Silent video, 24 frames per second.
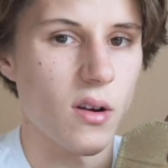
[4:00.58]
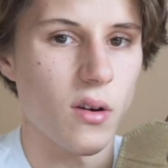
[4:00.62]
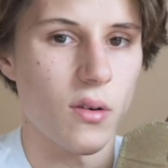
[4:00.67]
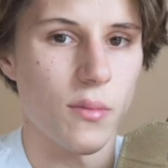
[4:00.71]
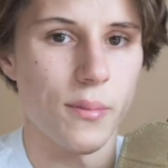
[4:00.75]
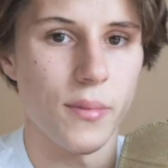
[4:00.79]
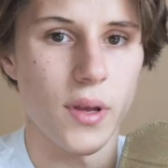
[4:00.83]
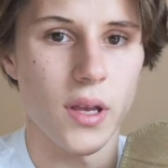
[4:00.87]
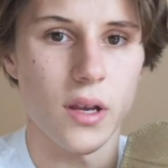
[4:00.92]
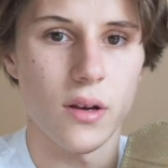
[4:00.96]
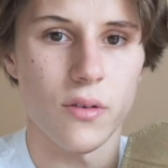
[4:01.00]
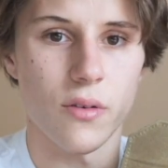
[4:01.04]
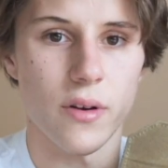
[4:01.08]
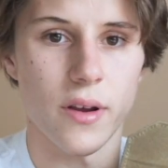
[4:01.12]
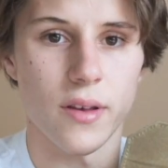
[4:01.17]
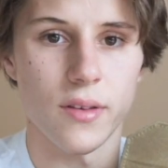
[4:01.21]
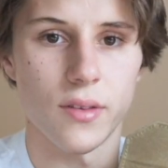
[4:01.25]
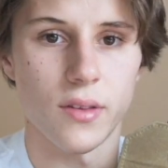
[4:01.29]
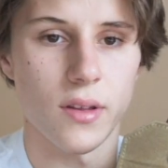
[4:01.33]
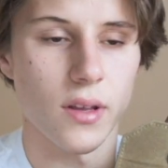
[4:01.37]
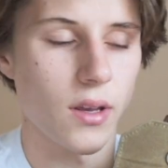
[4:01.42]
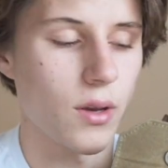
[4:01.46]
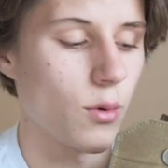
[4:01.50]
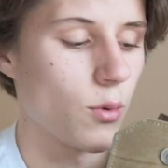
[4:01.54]
or micro
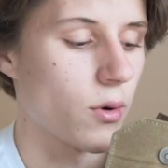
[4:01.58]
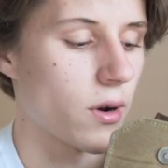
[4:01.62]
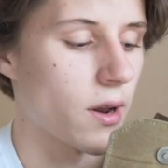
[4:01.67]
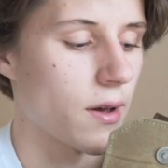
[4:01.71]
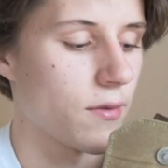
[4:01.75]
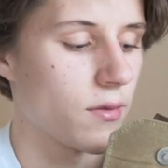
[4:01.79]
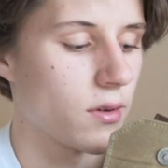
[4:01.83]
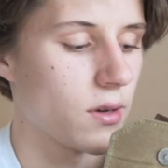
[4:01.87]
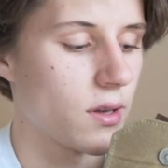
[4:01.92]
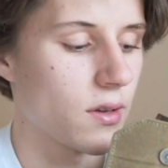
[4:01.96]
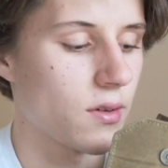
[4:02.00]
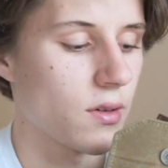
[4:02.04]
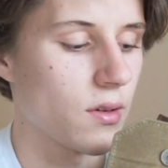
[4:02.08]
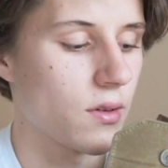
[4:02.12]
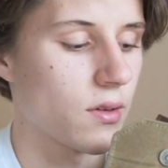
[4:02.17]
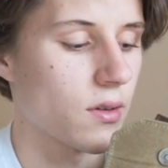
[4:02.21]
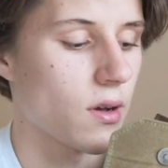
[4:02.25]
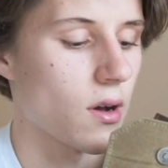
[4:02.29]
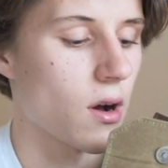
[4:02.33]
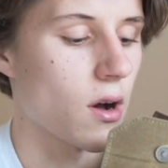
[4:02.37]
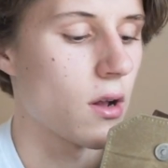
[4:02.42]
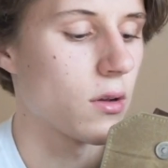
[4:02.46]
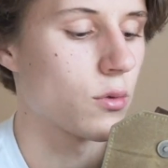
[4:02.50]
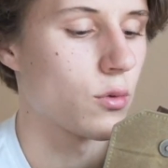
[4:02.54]
SD, whatever this is
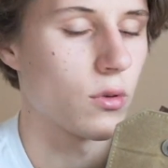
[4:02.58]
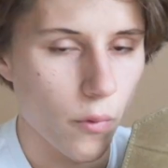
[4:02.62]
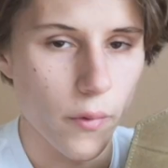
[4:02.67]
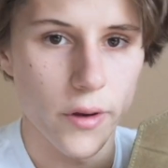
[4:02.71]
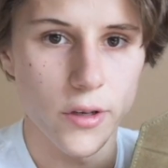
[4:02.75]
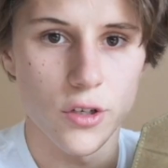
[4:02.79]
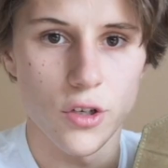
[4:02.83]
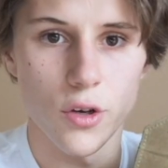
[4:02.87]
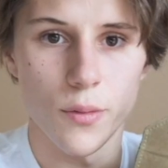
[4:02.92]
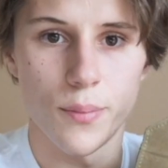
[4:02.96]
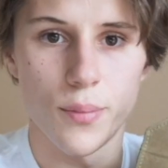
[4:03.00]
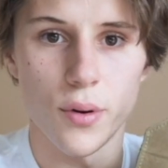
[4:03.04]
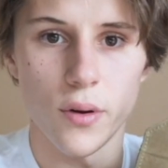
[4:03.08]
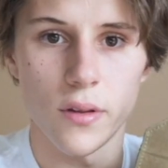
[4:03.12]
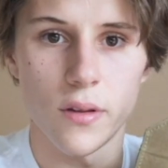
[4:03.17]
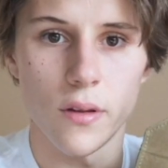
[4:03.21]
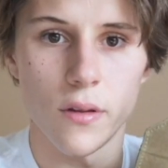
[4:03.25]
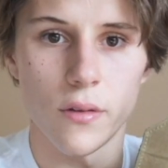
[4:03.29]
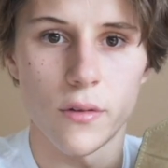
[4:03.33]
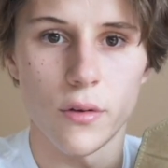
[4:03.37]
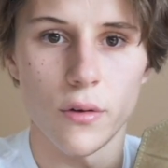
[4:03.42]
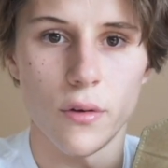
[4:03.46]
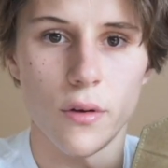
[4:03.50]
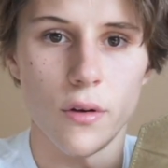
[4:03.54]
called, which you put
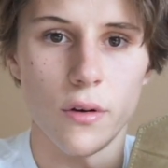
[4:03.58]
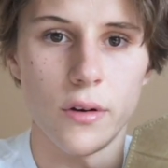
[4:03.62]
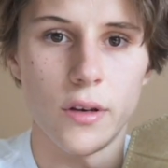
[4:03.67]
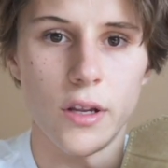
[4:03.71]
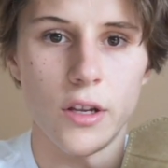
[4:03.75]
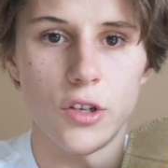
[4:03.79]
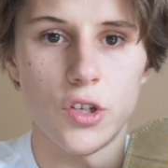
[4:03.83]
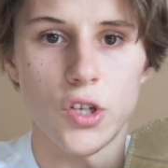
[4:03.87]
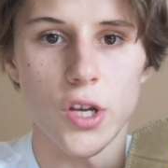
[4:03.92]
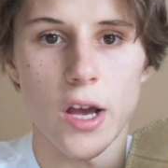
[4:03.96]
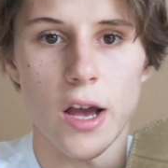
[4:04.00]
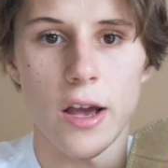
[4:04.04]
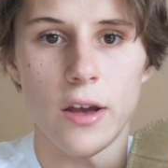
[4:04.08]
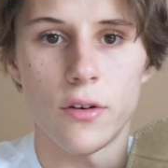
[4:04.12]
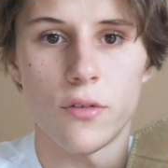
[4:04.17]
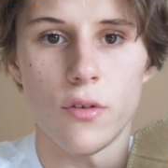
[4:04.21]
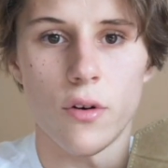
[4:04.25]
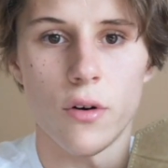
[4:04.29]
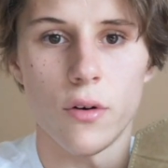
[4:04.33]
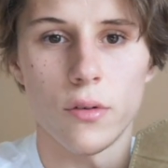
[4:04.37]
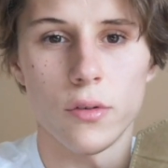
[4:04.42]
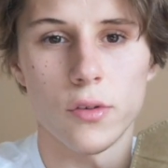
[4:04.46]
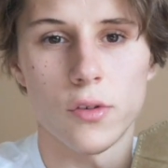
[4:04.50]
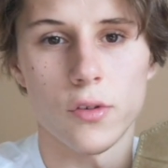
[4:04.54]
into your DJI
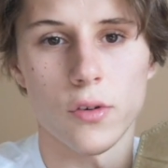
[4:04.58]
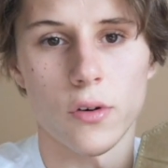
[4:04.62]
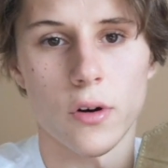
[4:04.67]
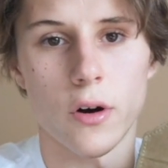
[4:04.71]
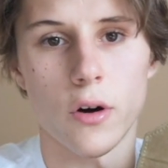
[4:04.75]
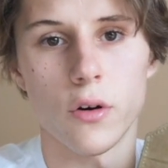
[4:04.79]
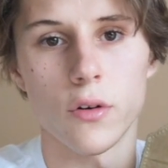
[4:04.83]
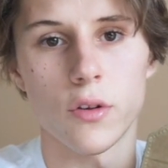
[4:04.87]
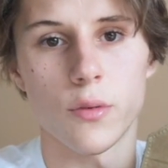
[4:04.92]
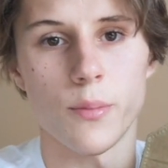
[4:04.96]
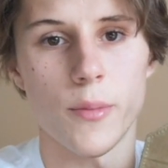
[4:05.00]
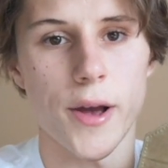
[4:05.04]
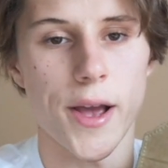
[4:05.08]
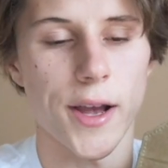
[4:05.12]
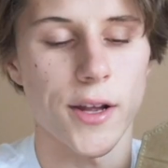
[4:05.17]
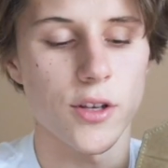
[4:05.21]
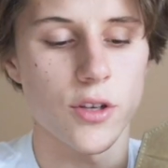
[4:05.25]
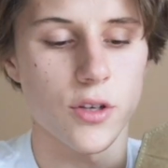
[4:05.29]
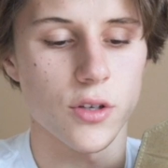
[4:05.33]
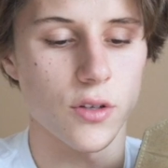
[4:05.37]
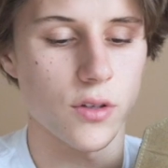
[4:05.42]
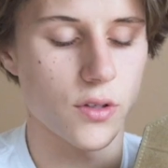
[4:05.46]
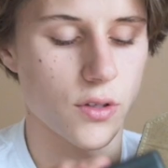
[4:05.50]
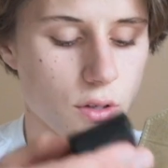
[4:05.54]
drones or Osmo
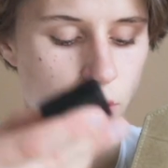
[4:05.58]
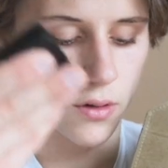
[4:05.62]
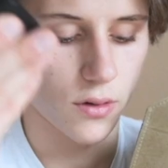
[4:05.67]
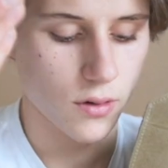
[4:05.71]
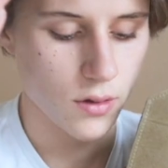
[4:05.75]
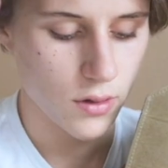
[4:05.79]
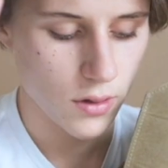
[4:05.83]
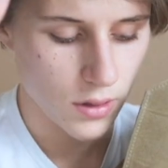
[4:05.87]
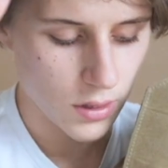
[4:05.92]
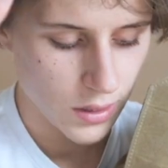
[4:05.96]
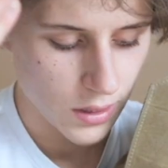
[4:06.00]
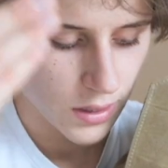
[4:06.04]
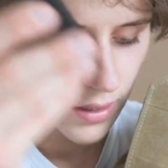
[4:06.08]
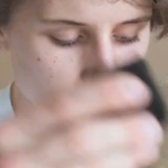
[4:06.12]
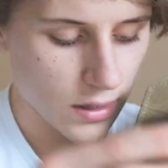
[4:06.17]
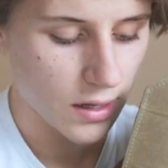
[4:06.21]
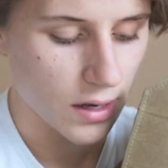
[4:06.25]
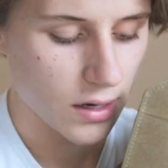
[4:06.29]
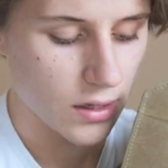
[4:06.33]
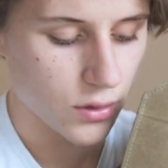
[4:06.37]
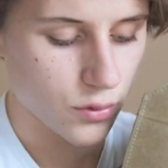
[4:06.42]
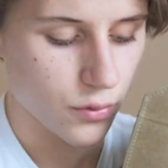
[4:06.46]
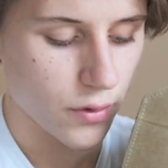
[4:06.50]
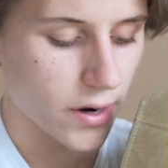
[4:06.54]
Actions.
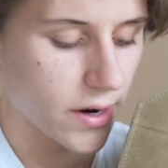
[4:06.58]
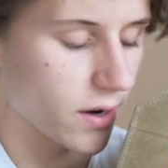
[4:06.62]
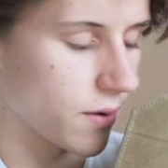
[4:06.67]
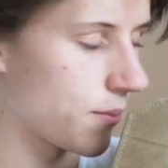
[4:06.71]
That is very